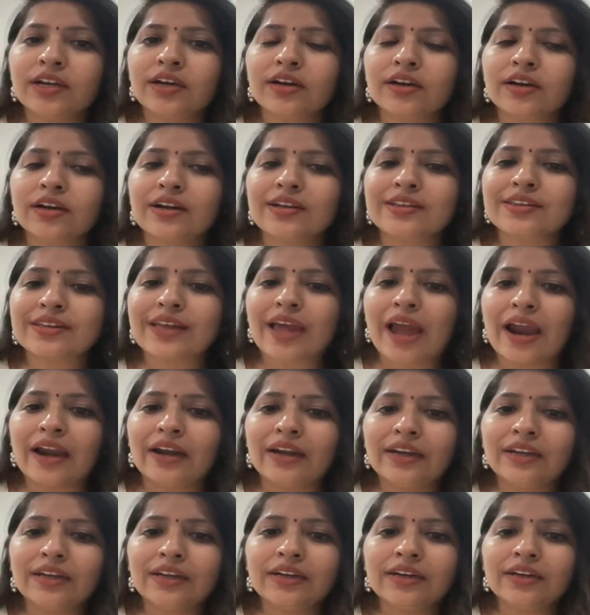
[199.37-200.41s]
Lanka is
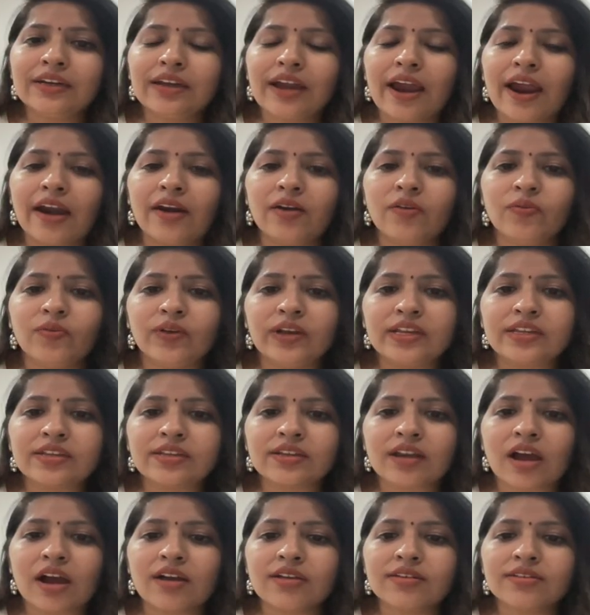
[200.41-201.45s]
Candian and waist
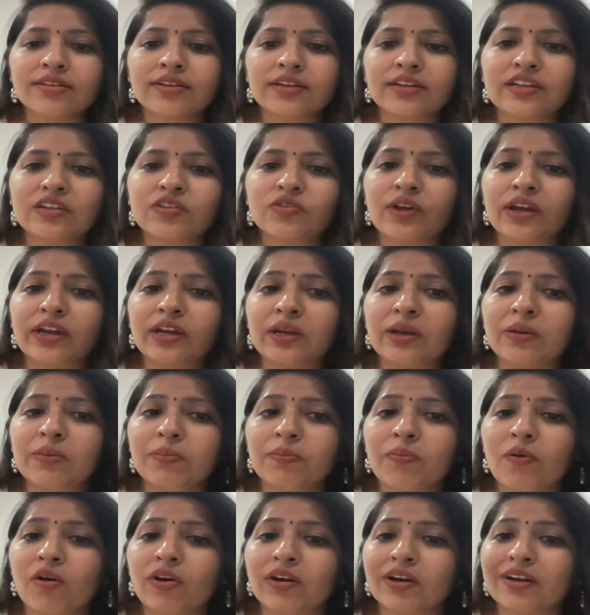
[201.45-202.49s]
dance. It is very
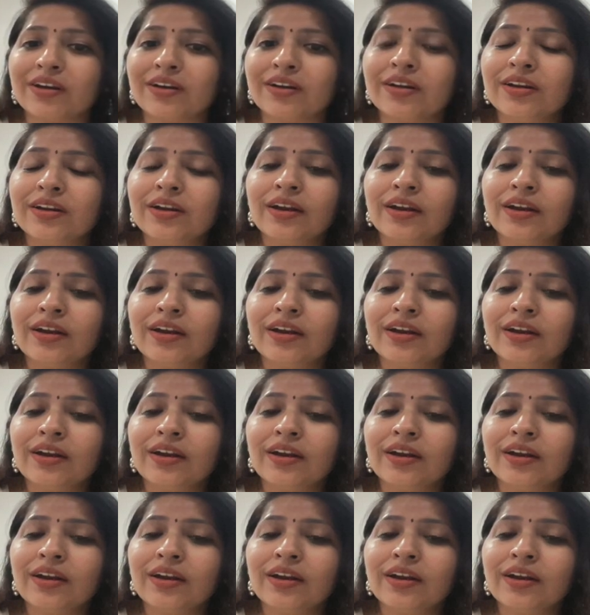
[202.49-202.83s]
important.